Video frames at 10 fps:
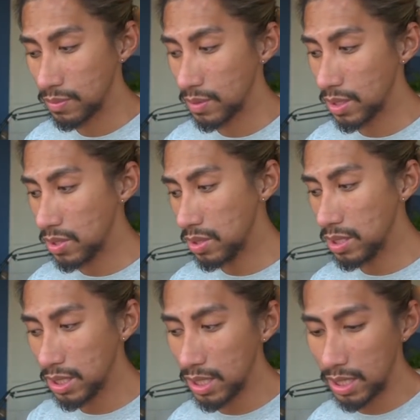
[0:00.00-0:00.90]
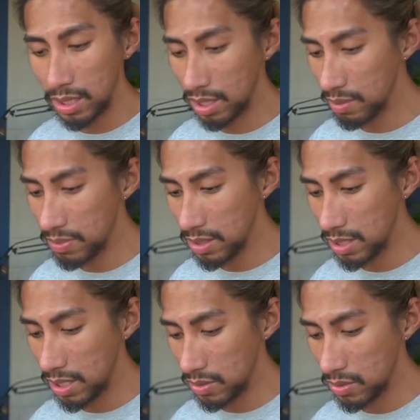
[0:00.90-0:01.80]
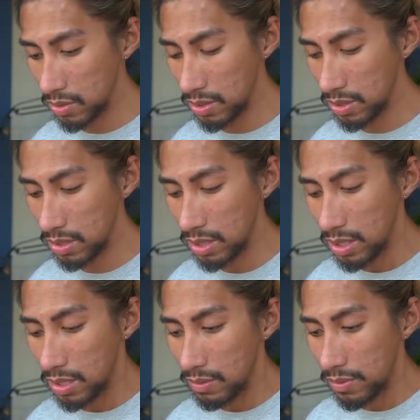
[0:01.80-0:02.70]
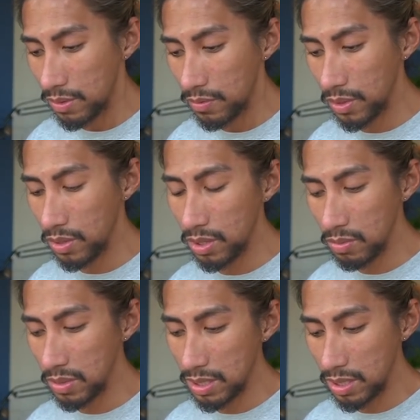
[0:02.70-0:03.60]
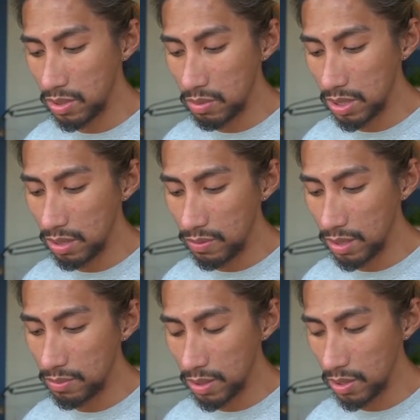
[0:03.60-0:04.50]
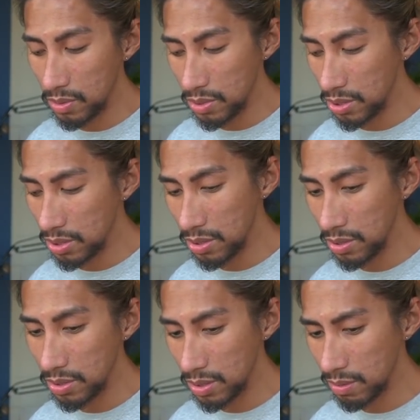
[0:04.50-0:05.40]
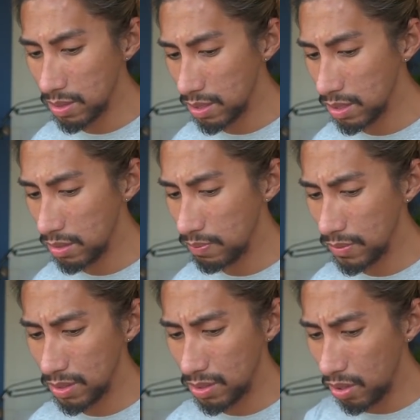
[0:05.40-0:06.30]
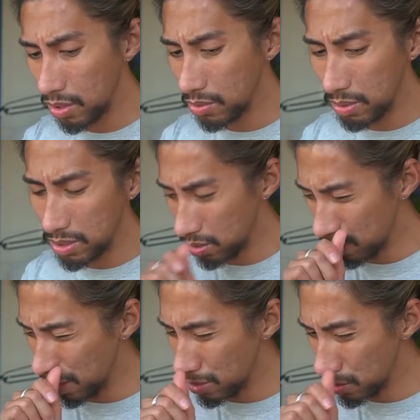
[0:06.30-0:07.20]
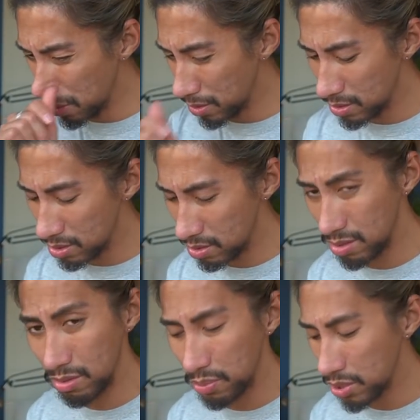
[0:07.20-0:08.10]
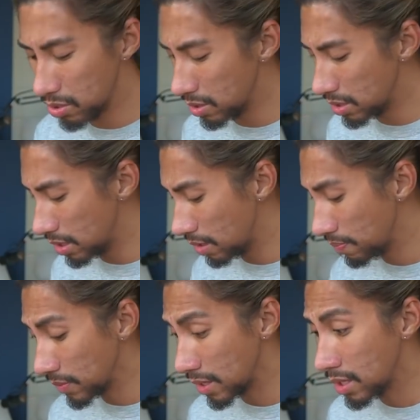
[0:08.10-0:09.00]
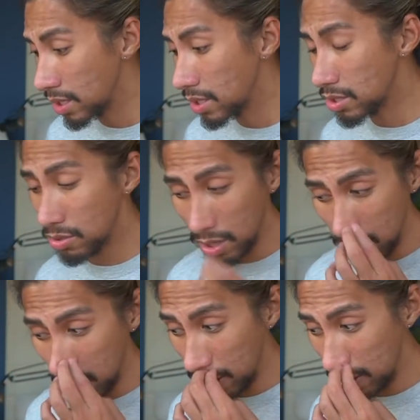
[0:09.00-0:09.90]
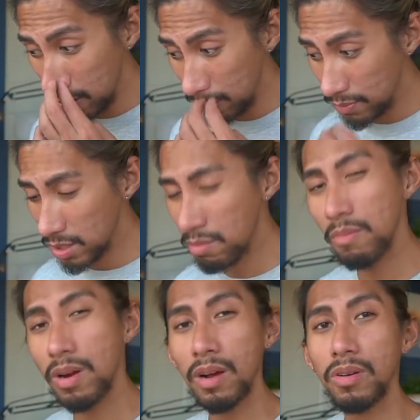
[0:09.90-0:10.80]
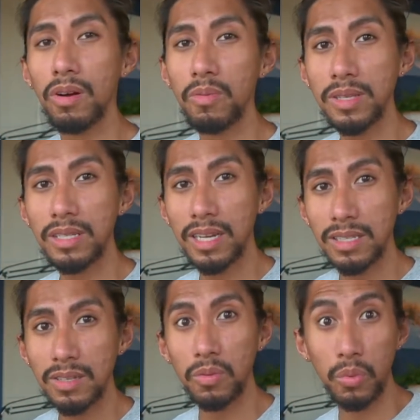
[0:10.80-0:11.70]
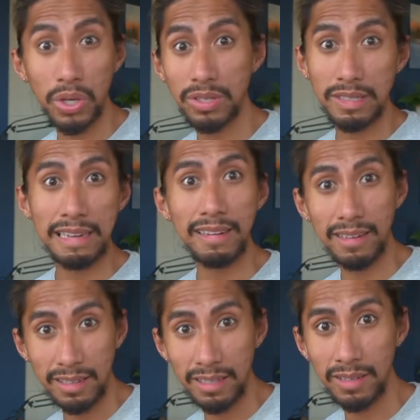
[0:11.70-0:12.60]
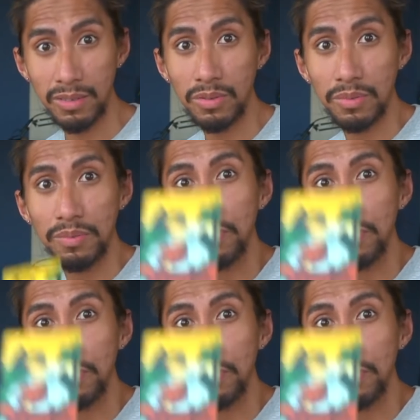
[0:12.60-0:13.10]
Because you did the Knight of Cups and the Knight of Swords. For you, it was like you were giving them closure, something like that. You're on your way to your treasure, just to opportunity. Strength card. Remember how you always ask, where's that Leo?